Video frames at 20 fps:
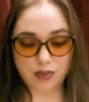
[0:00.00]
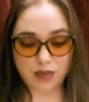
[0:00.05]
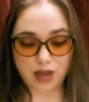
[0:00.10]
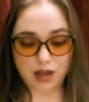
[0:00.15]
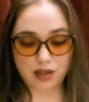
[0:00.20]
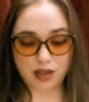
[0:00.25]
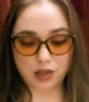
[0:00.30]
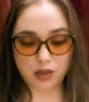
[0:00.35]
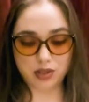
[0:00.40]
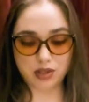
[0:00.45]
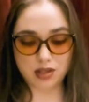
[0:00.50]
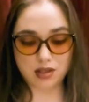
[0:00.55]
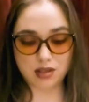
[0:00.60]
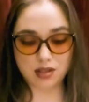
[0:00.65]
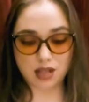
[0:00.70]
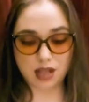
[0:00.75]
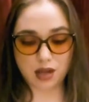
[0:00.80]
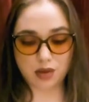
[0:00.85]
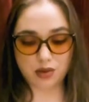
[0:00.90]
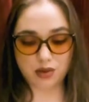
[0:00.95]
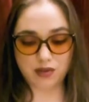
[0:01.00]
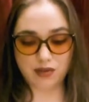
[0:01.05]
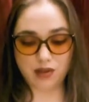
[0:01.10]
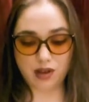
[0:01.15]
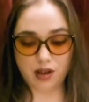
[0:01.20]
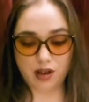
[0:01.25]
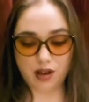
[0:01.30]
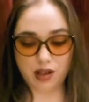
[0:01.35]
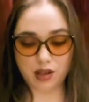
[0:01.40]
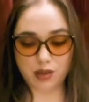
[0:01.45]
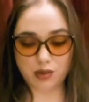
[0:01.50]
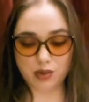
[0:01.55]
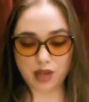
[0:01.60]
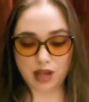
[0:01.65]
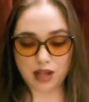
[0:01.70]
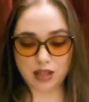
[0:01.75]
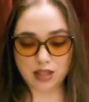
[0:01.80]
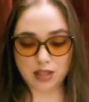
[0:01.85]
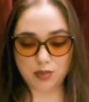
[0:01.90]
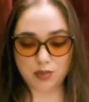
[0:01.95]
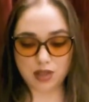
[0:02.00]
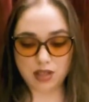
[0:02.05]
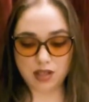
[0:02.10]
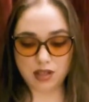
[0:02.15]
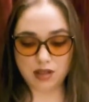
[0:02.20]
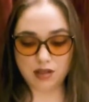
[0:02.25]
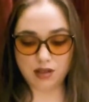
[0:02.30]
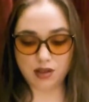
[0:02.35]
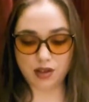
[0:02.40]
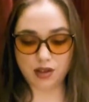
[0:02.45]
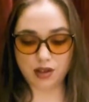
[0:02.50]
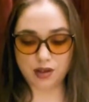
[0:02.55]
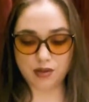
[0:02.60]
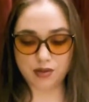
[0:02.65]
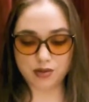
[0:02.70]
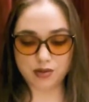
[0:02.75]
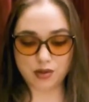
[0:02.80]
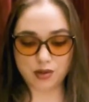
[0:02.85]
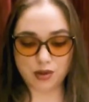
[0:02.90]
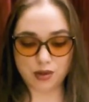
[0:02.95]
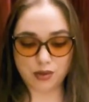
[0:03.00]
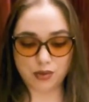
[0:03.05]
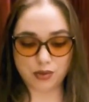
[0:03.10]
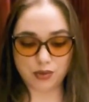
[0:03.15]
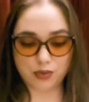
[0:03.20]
and there was a sound of gnawing rats beneath the hearthstone.